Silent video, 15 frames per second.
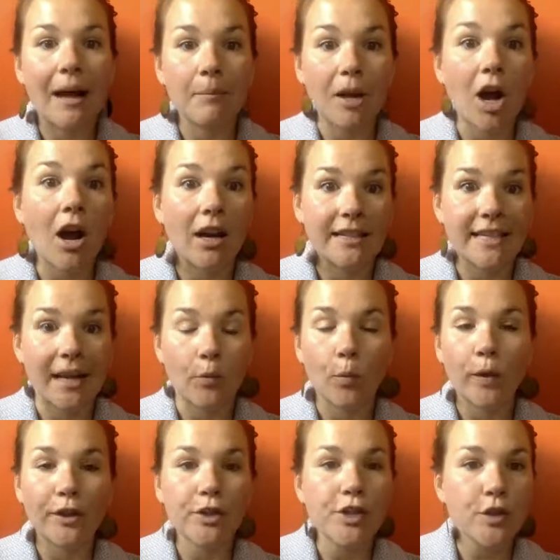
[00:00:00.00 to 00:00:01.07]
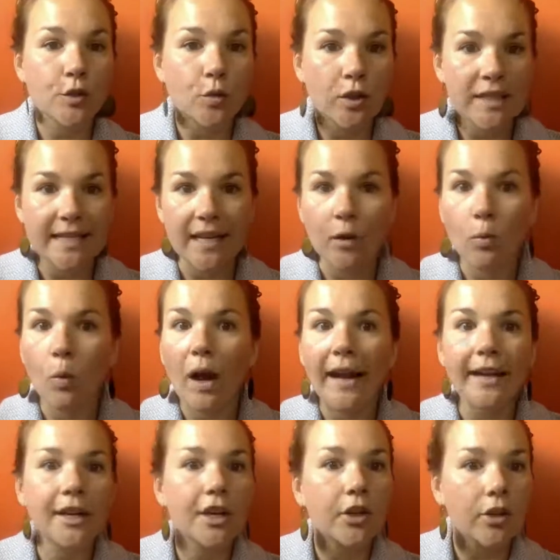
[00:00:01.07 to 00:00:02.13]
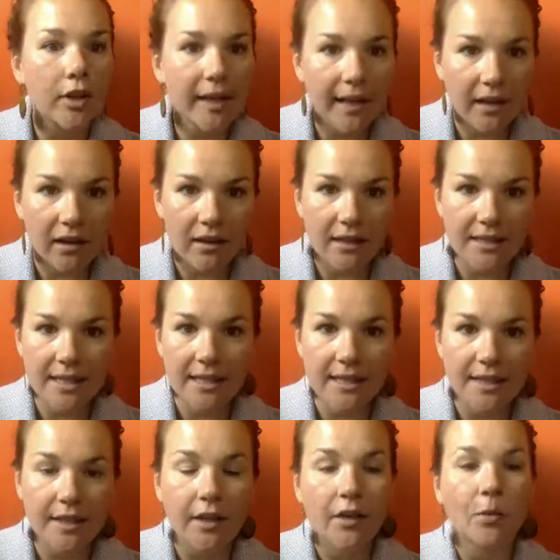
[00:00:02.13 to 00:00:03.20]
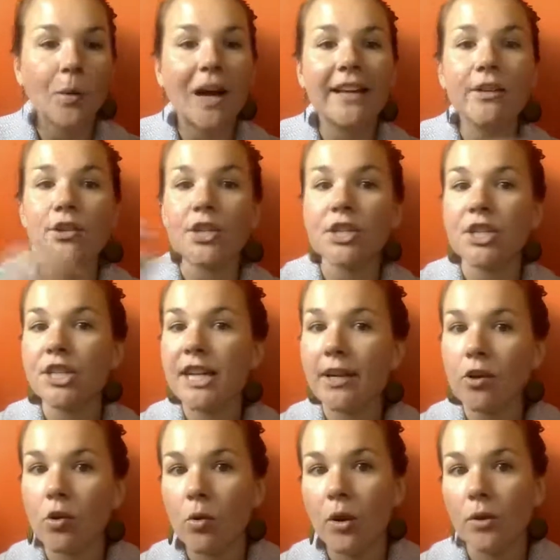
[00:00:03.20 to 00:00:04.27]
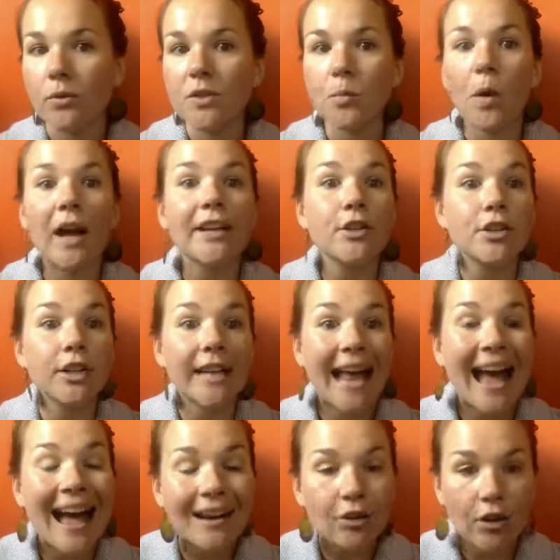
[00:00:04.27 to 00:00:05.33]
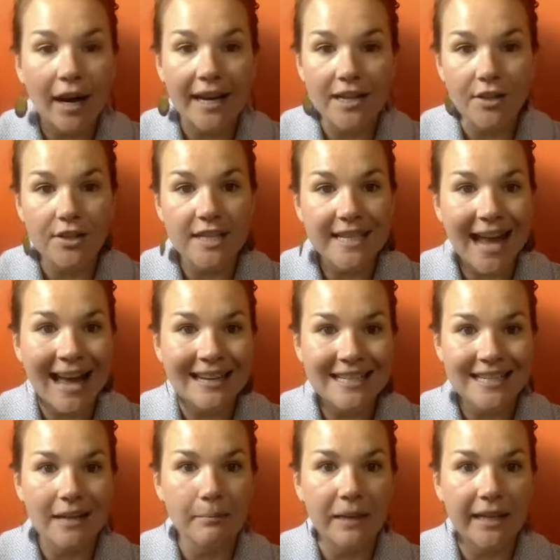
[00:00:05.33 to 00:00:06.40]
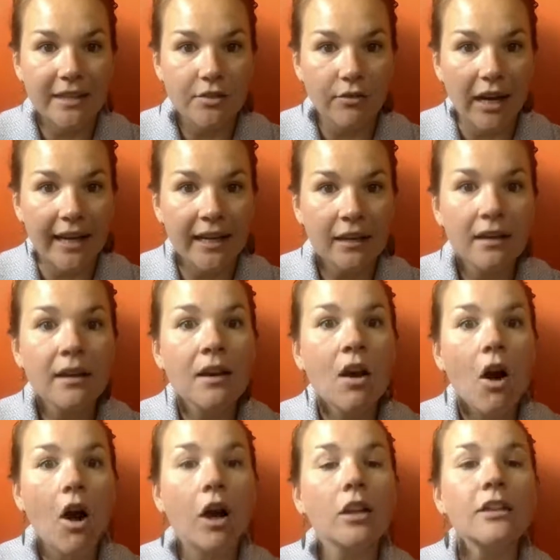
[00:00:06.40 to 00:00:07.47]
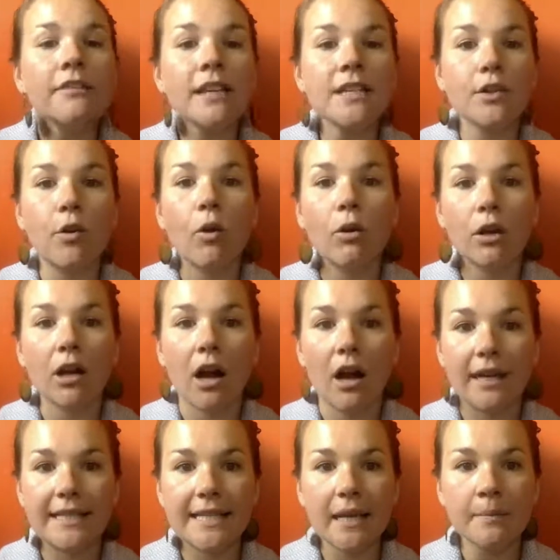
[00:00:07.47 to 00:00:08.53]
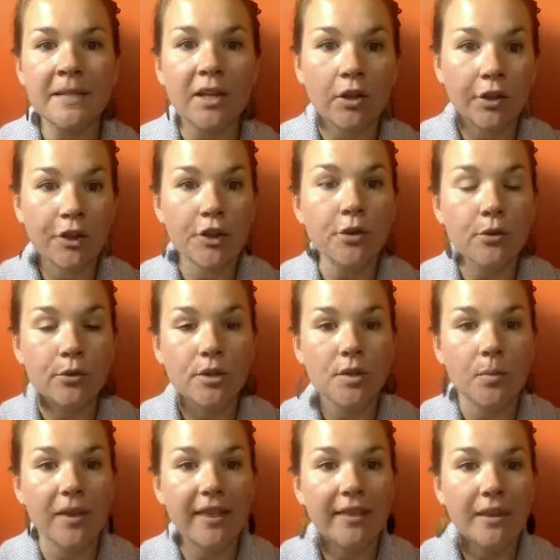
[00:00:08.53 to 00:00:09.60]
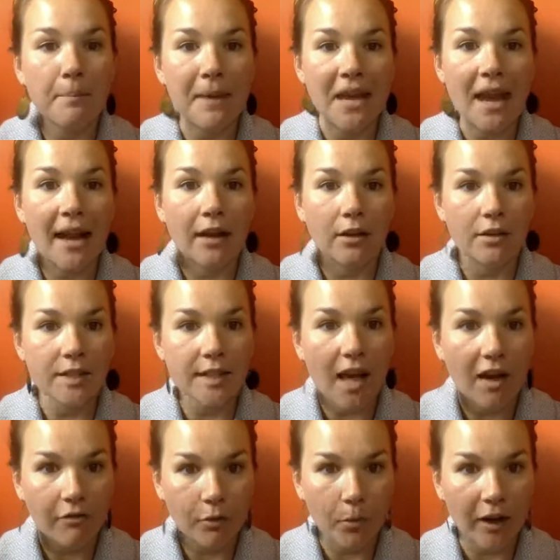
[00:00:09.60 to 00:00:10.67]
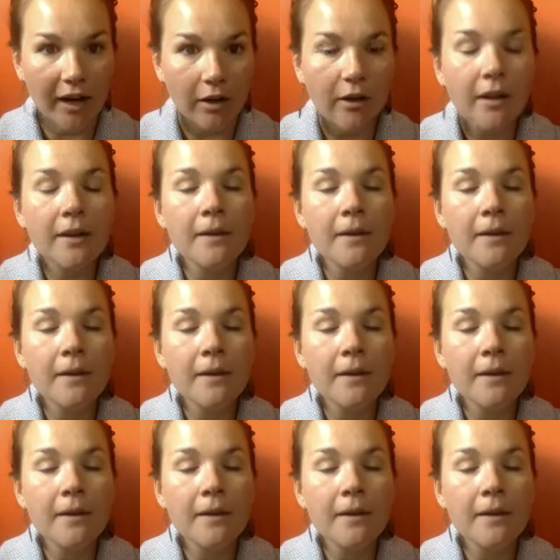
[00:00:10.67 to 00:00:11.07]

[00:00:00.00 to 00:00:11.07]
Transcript: content, where to source it, why curating content is good, why you should share quotes, why you should categorize your status updates, right? All of these core concepts are used within the Meet Edgar software,